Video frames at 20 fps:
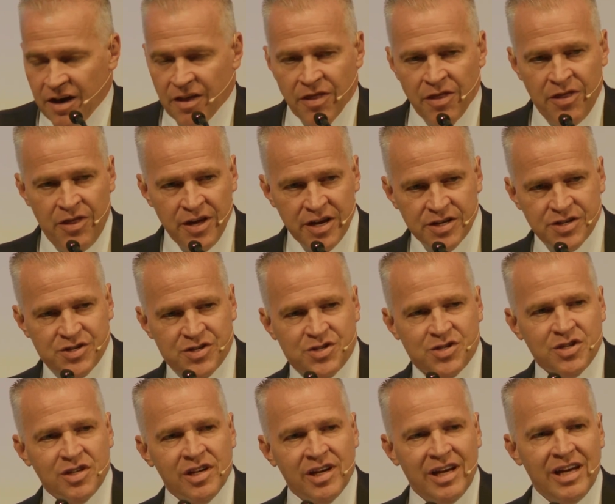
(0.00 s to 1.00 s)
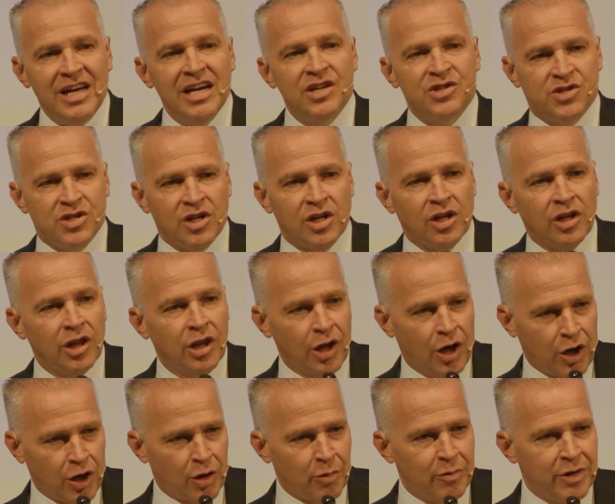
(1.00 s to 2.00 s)
This is an
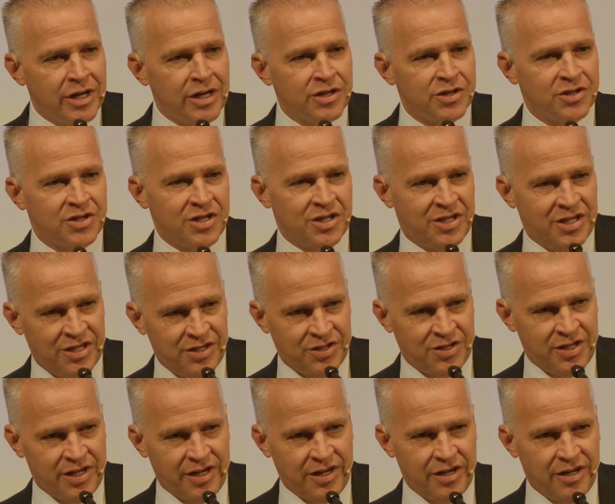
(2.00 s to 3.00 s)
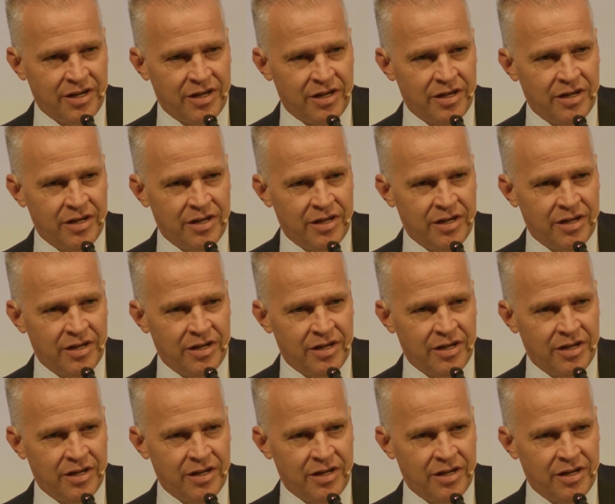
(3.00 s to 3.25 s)
alarming statistic.